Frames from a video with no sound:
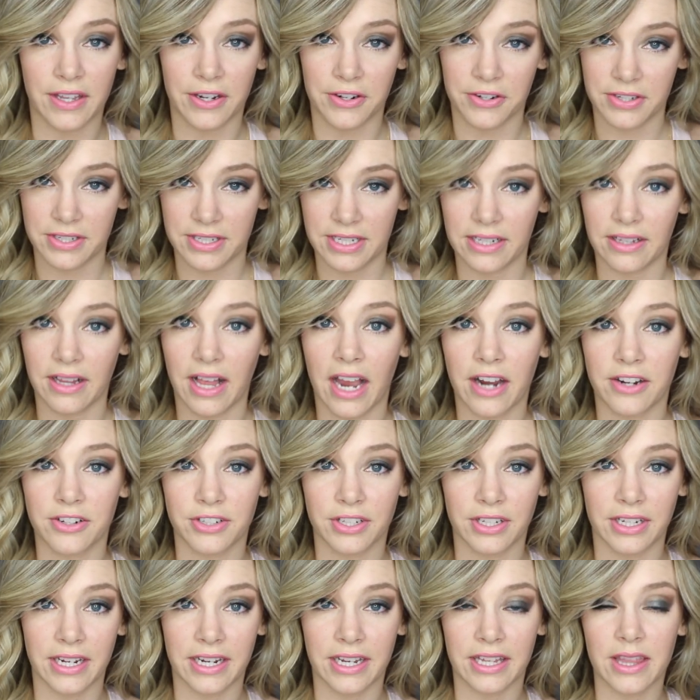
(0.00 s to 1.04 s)
They're still
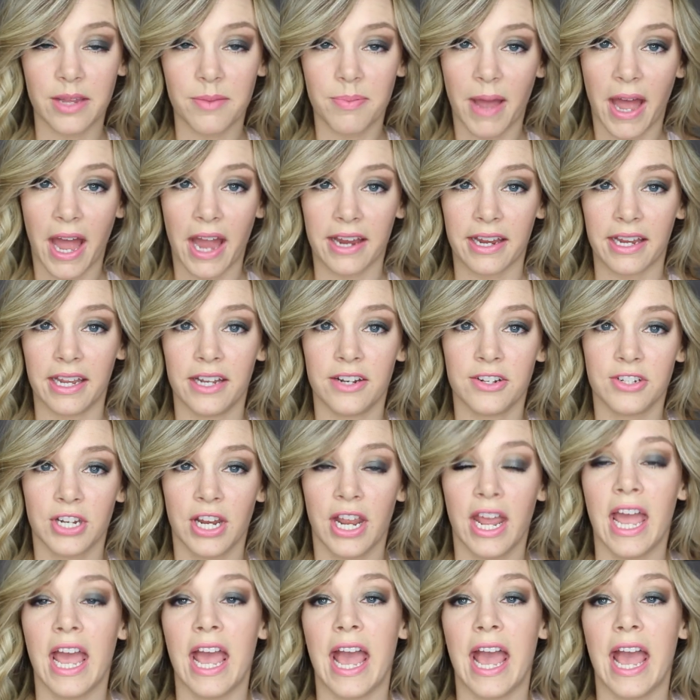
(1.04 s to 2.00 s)
actually in the package.